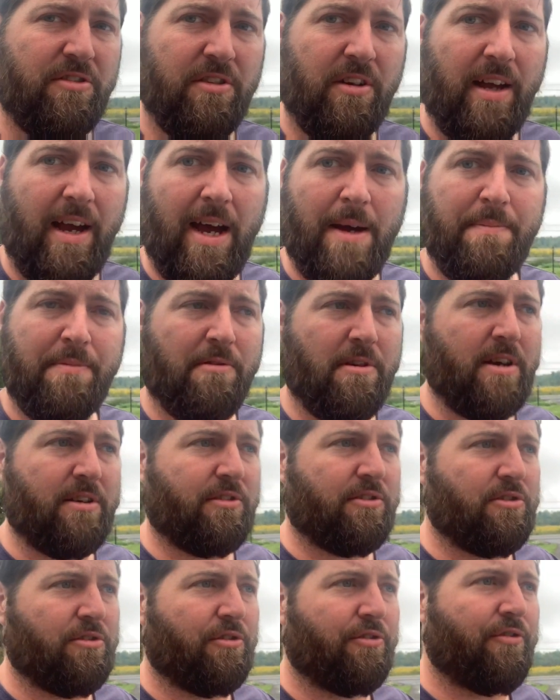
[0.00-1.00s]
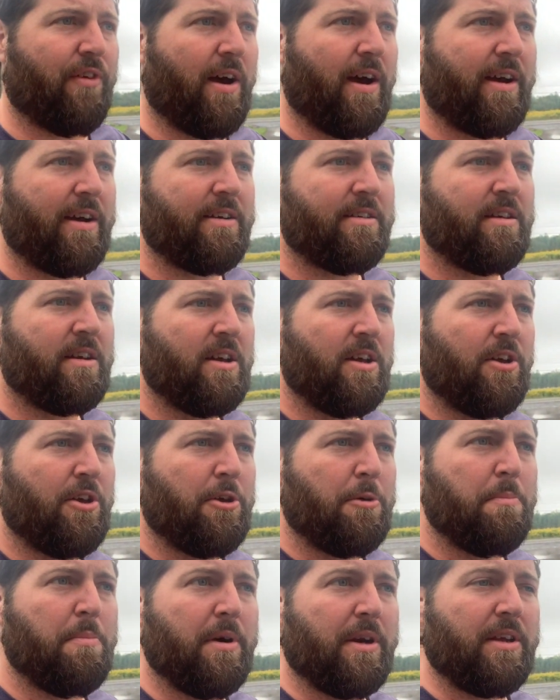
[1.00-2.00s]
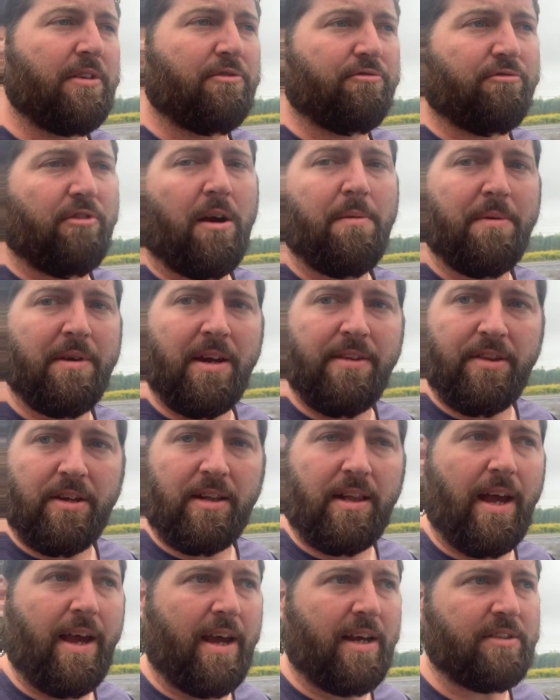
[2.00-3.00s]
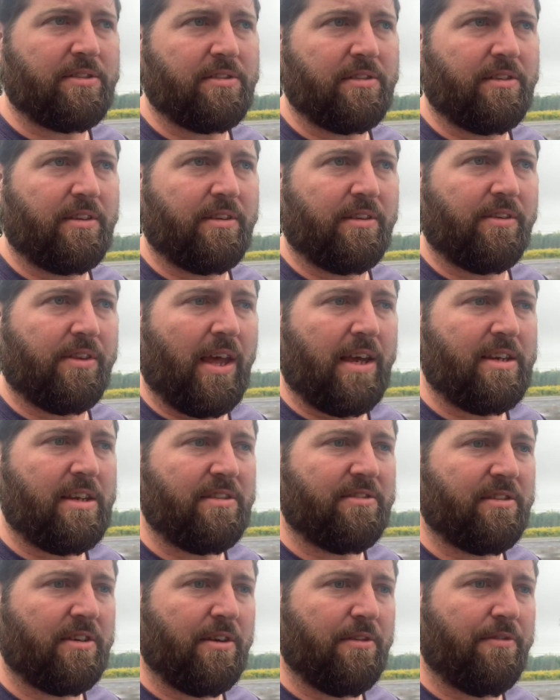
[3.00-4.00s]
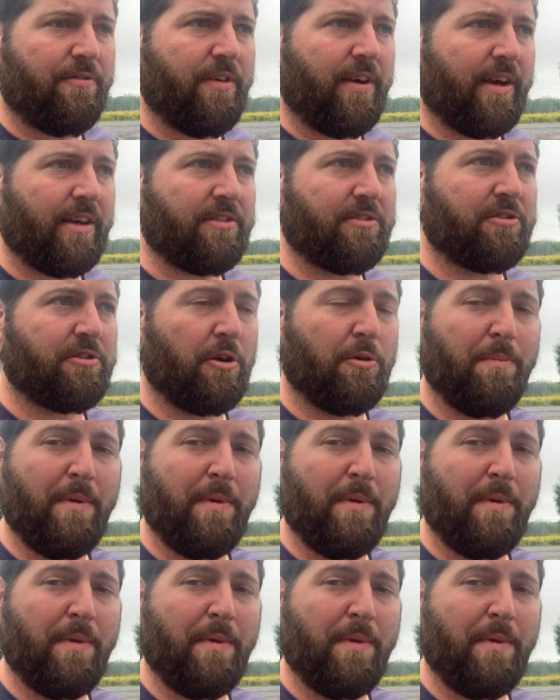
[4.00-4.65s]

It still operates just fine, but it's rubbing on the glass and that needs to get fixed.